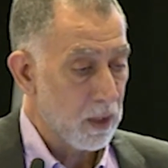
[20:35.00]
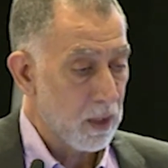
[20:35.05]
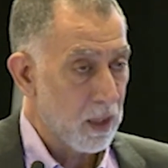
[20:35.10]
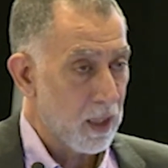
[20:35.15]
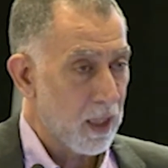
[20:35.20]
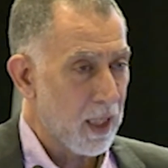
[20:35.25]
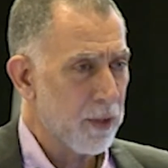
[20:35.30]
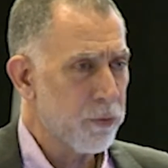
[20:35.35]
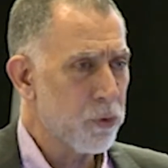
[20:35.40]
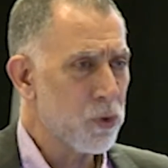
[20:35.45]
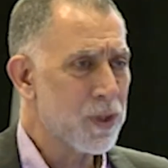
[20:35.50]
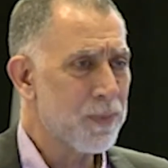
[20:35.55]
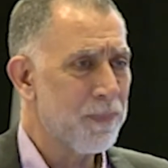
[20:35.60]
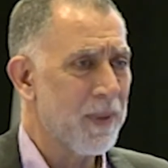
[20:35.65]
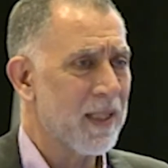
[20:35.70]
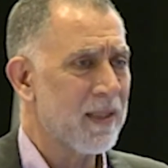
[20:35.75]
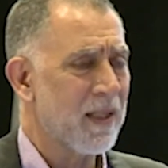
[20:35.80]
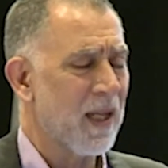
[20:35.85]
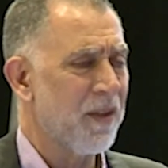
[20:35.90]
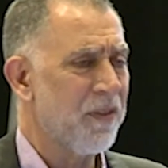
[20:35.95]
And you
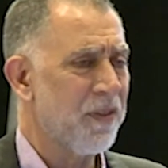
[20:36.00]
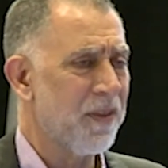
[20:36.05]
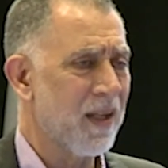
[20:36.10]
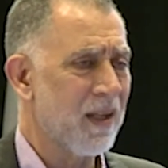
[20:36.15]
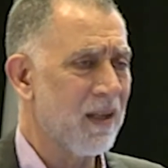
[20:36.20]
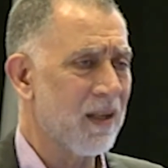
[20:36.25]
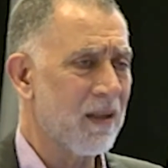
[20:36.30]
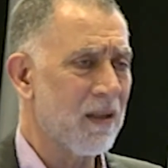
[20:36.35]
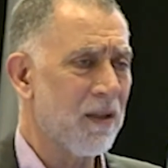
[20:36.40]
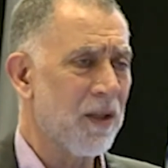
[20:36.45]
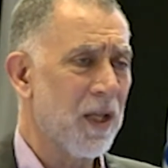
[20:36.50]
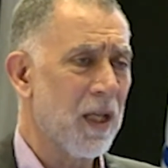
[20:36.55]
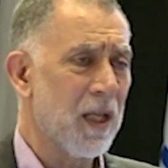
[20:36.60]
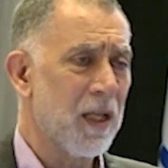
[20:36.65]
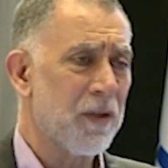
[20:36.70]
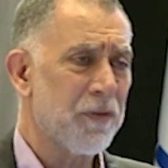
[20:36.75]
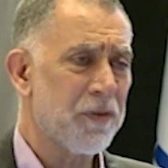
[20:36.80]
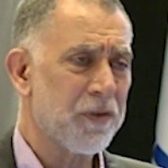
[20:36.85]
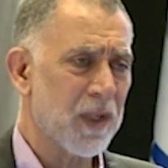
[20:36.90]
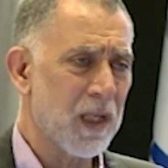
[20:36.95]
spent, I think,
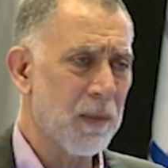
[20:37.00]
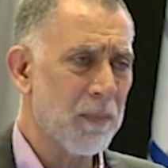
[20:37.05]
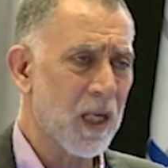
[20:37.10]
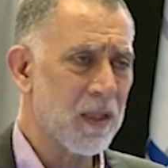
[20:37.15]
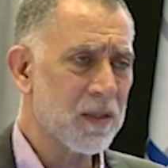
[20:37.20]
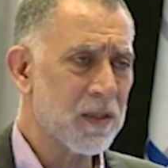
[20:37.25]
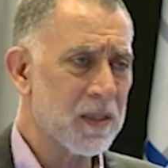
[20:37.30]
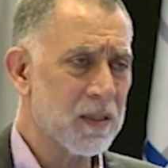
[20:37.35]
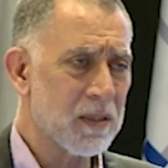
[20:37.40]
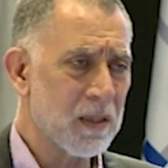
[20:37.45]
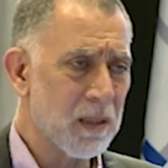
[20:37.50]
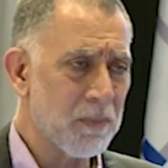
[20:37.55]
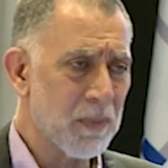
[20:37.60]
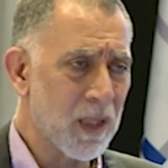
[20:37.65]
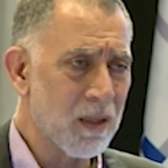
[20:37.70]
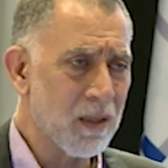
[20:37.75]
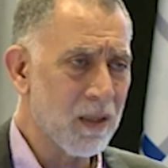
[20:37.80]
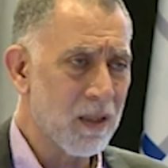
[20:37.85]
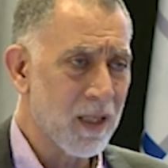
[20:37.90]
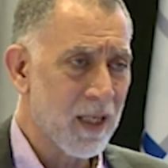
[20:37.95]
3 months,
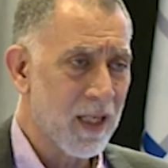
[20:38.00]
Rima,